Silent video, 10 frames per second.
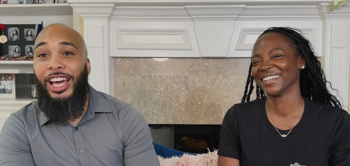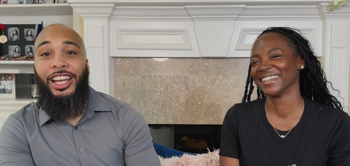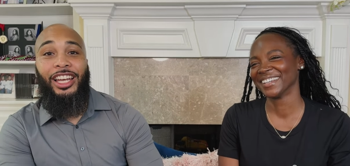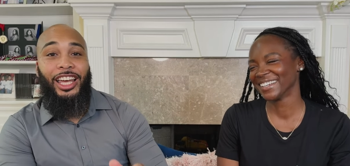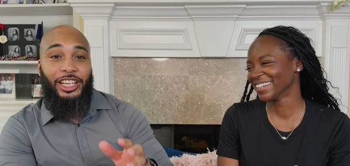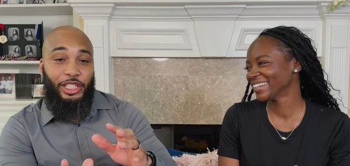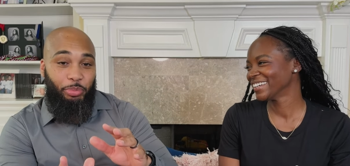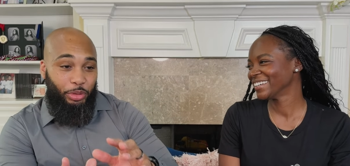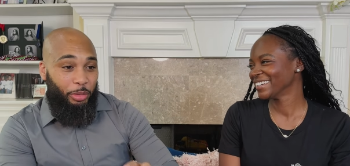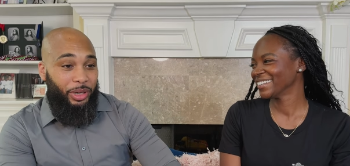Speaker 1: I like to
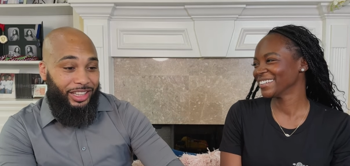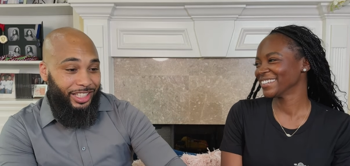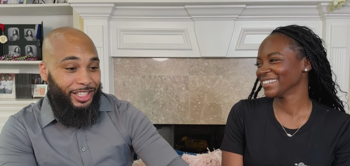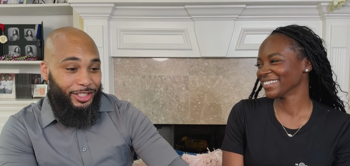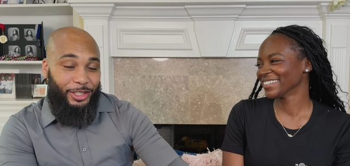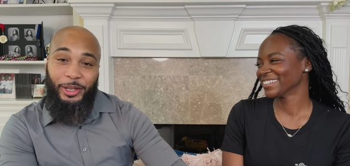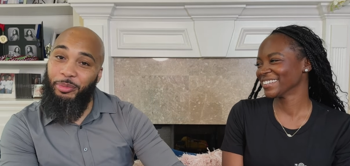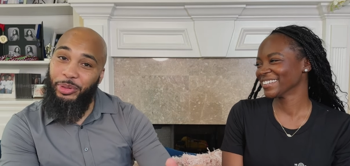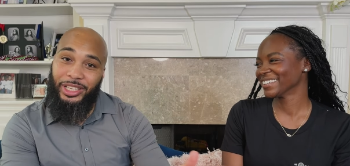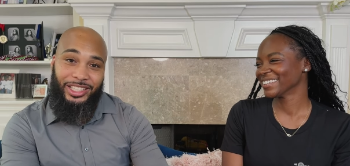put my things certain
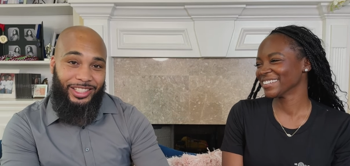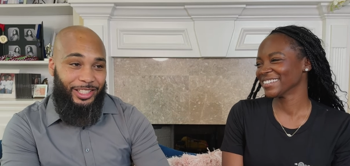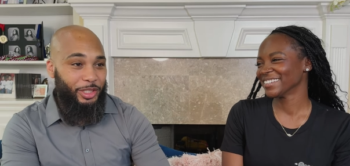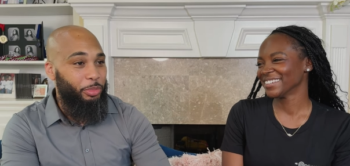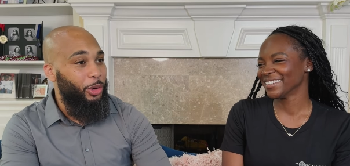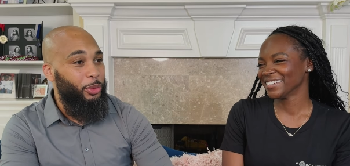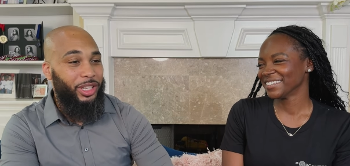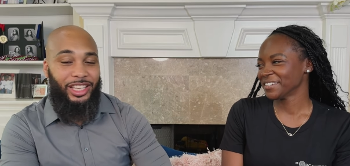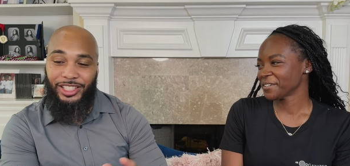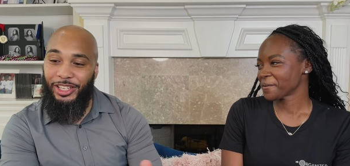places, but whether
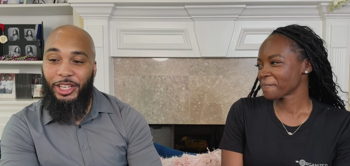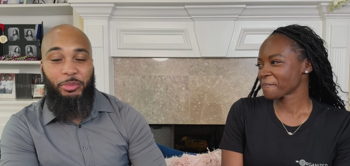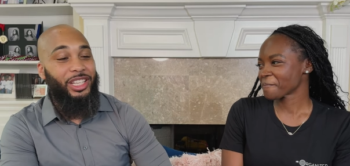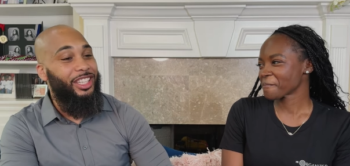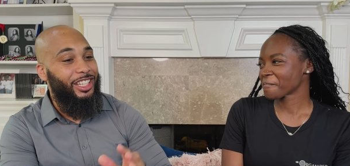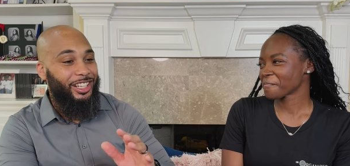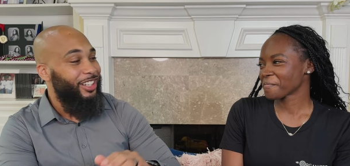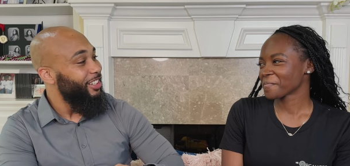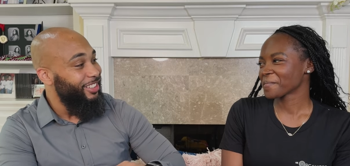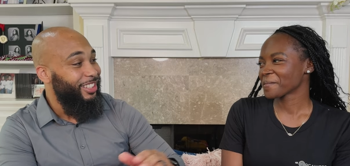it's going to be
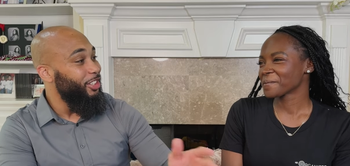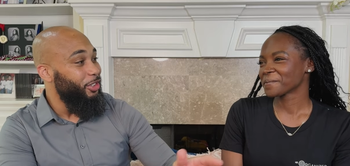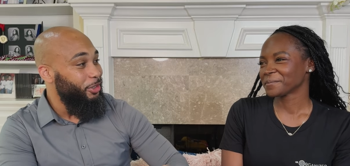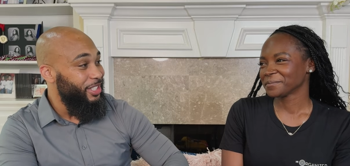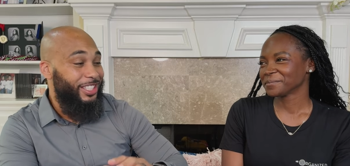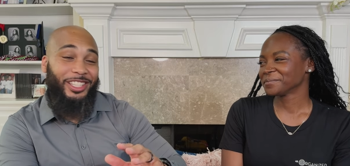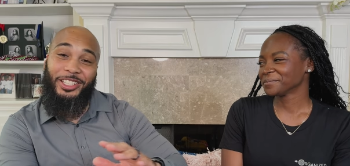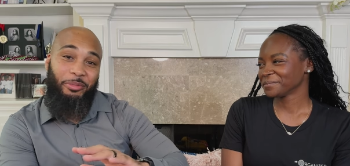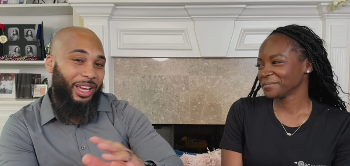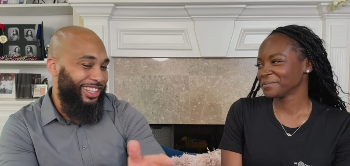there, you know,
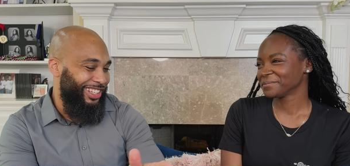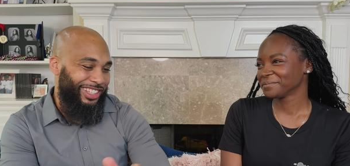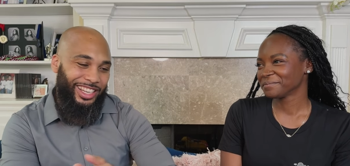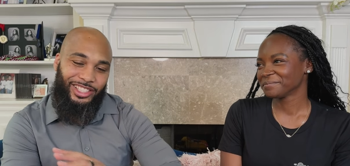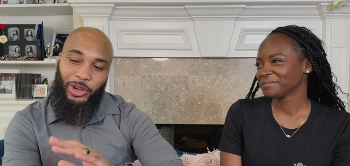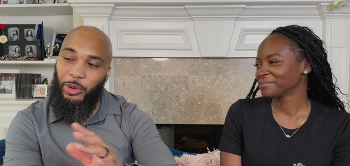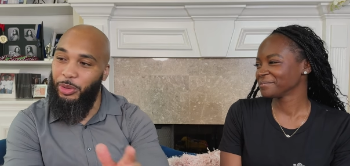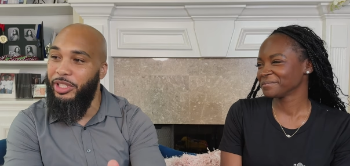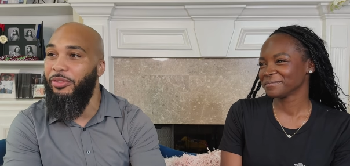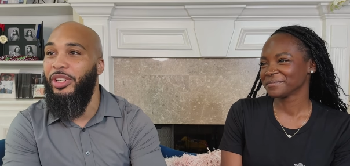systematically, that's a whole
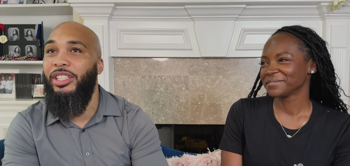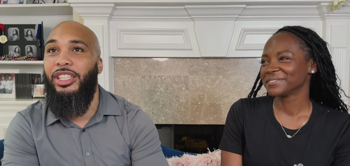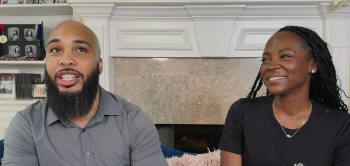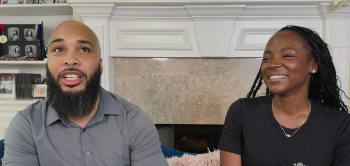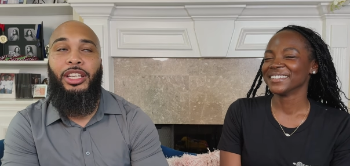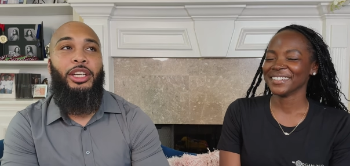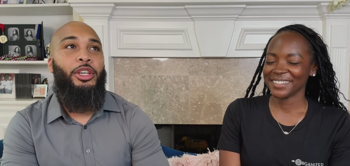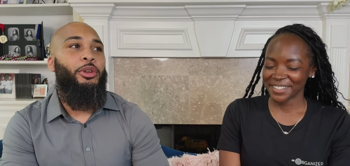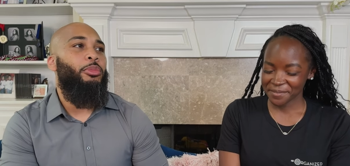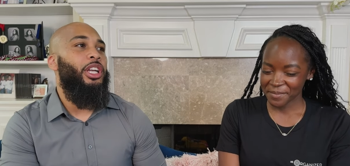different thing.
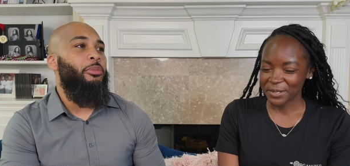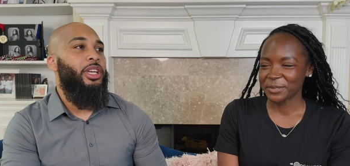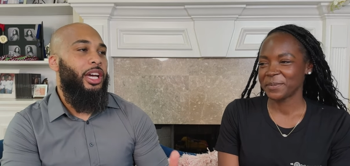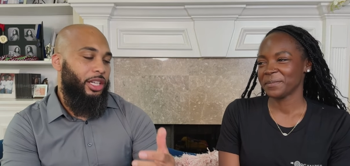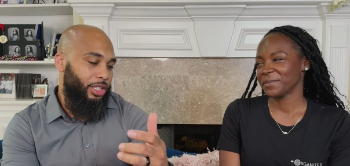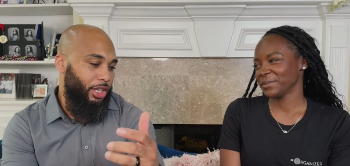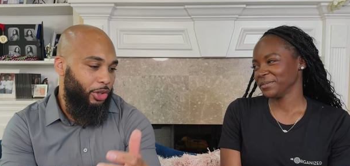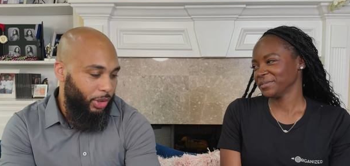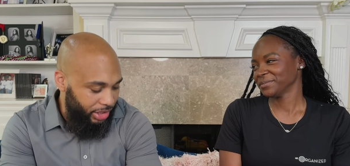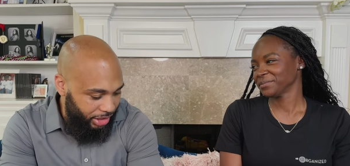But let me people. ask you a
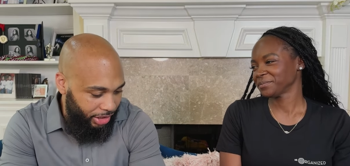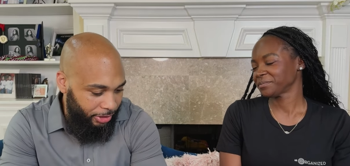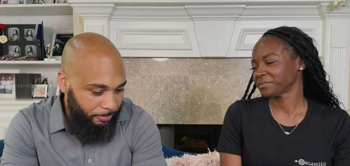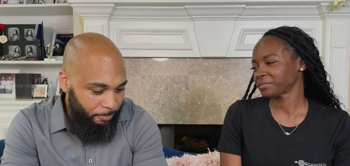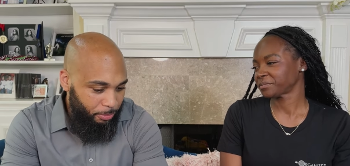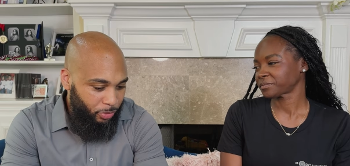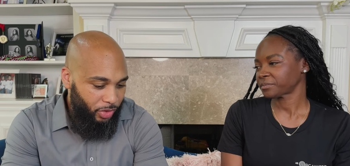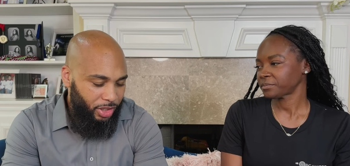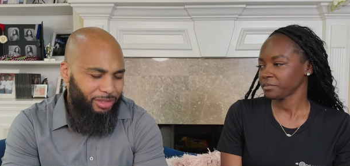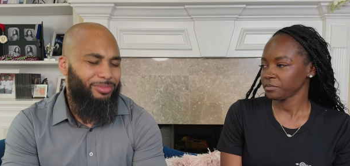question.
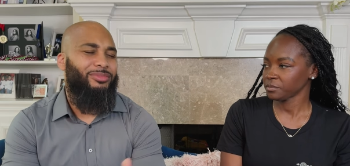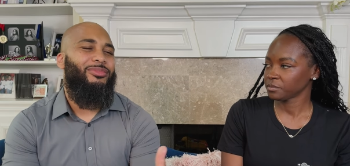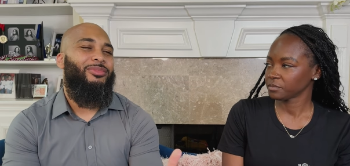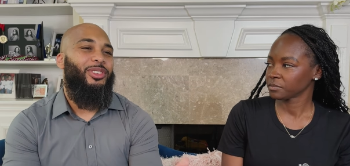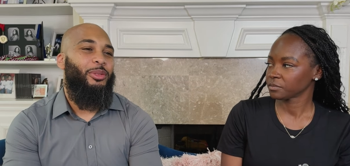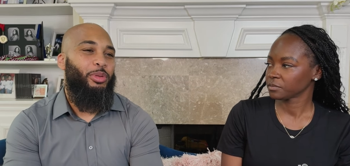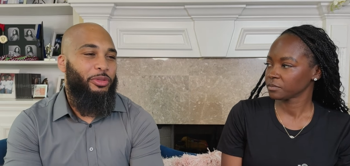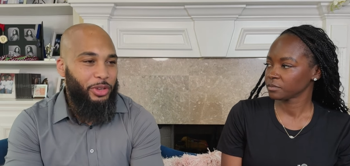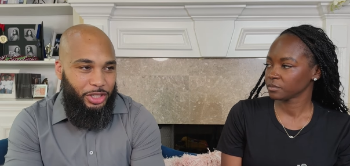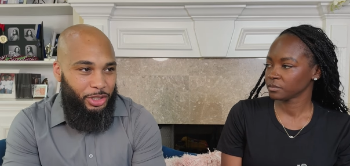
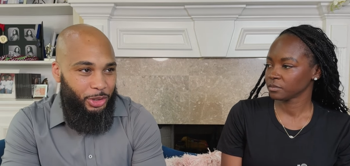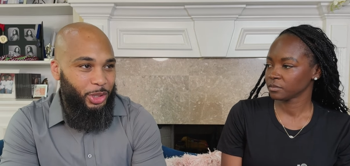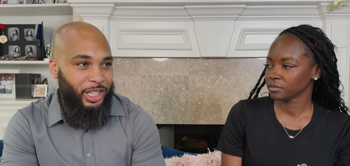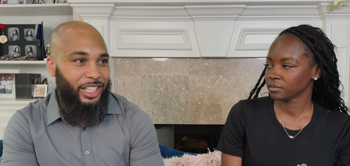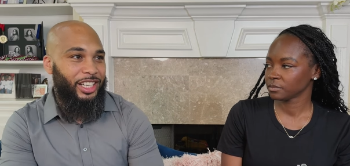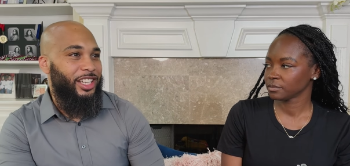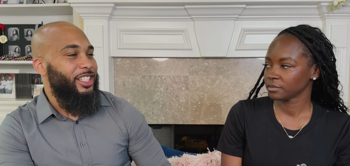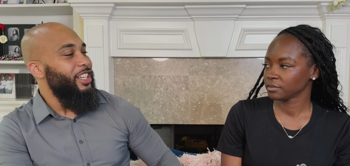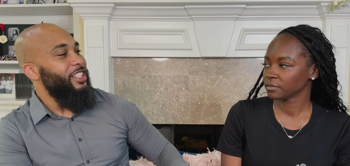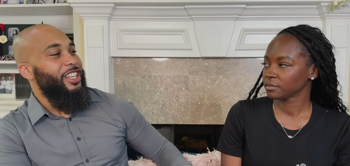Professional organizer,
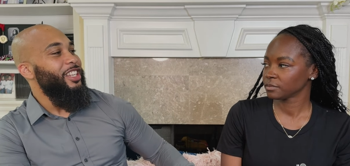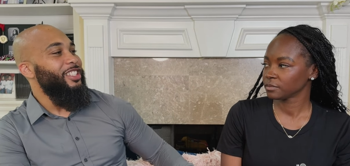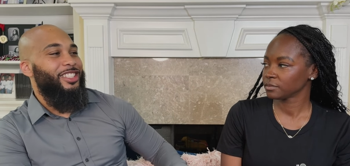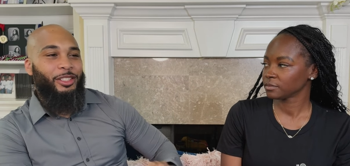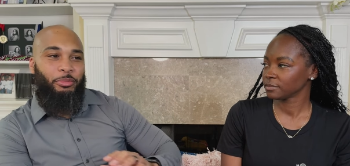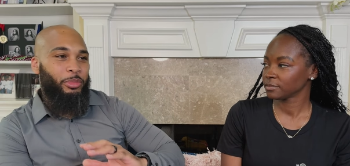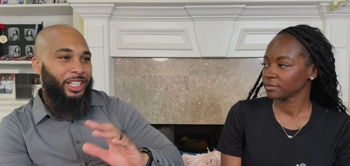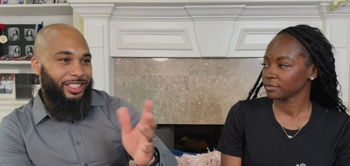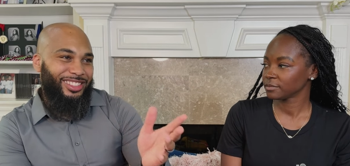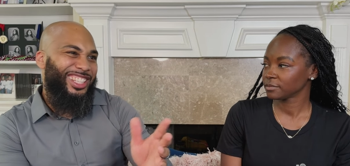my
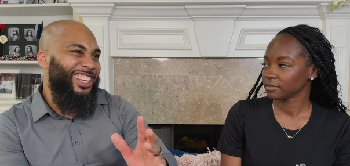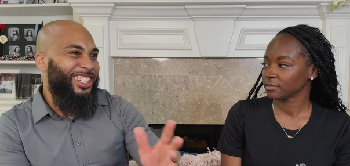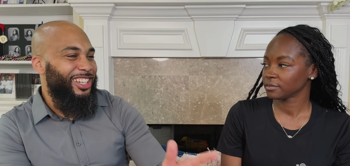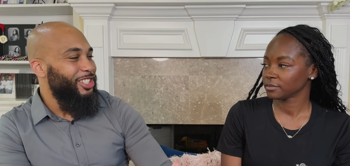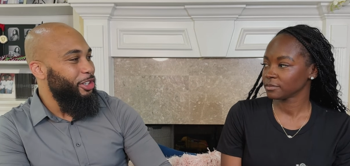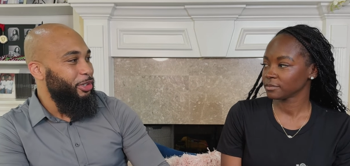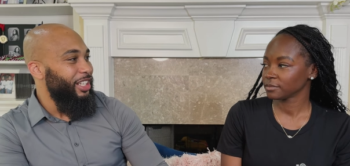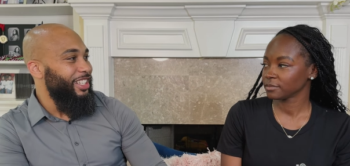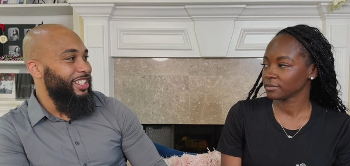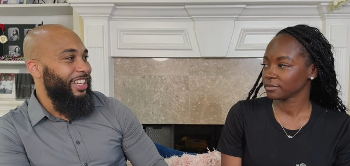10 years of real
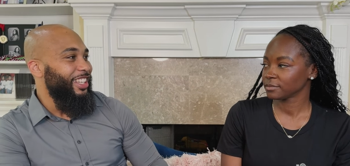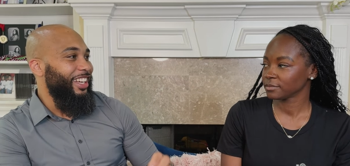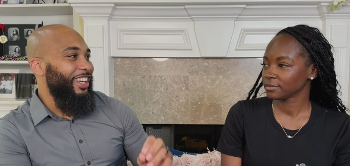estate, I